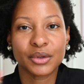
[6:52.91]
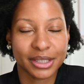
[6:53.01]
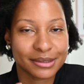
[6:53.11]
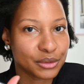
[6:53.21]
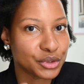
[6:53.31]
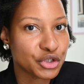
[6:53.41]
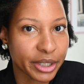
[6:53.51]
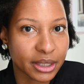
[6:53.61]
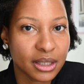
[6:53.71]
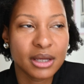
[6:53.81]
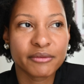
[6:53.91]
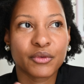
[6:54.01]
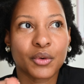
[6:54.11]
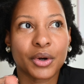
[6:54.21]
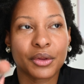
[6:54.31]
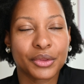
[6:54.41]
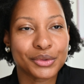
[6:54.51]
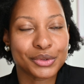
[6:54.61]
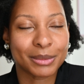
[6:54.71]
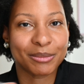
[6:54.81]
Okay, so a trick for
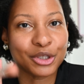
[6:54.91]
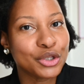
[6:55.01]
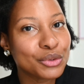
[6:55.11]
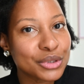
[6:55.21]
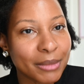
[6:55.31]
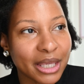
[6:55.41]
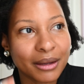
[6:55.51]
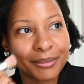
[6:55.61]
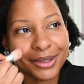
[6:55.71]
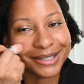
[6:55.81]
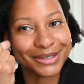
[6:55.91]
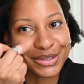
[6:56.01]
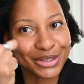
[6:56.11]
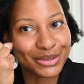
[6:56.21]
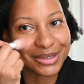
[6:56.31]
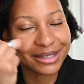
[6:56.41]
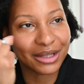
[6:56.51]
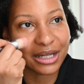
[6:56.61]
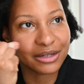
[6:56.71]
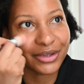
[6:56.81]
those who might be new to makeup, not used to using a
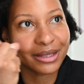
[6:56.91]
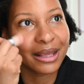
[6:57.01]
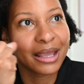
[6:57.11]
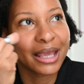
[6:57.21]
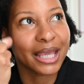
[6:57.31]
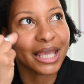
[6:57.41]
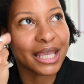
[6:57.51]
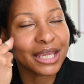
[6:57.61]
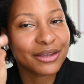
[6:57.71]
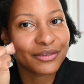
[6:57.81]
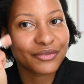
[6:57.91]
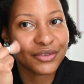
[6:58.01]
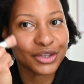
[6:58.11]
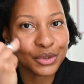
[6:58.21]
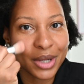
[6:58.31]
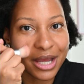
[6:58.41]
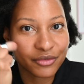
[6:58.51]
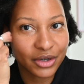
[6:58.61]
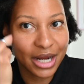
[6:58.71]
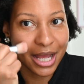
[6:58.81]
lot of it. If you
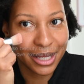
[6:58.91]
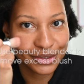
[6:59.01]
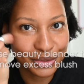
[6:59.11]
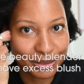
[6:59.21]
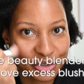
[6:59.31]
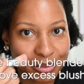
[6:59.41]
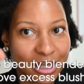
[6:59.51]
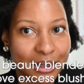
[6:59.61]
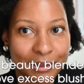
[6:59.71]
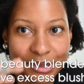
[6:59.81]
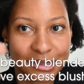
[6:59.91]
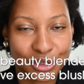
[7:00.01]
ever add too much makeup, let's